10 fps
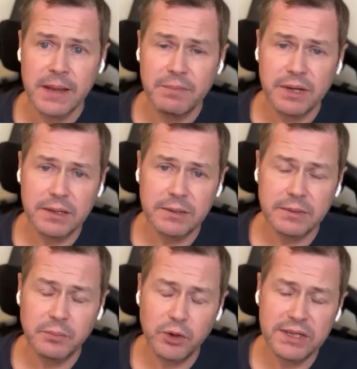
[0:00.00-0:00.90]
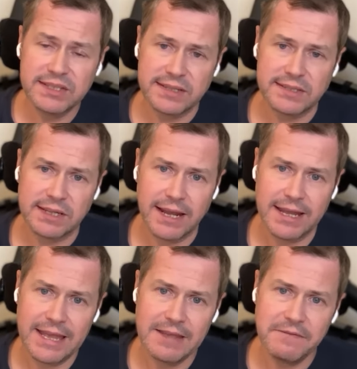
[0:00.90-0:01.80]
But the point is this,
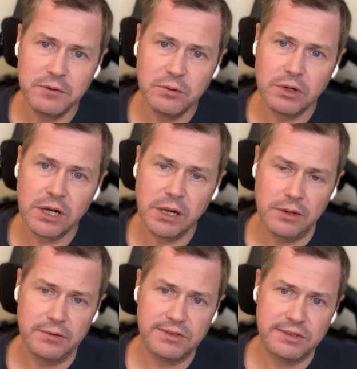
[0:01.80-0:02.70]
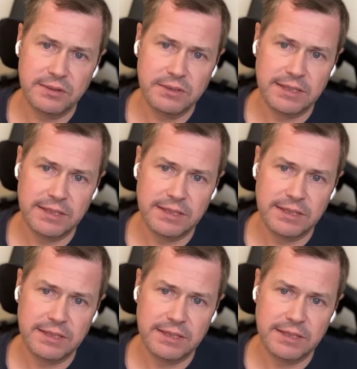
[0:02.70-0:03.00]
okay? If you're close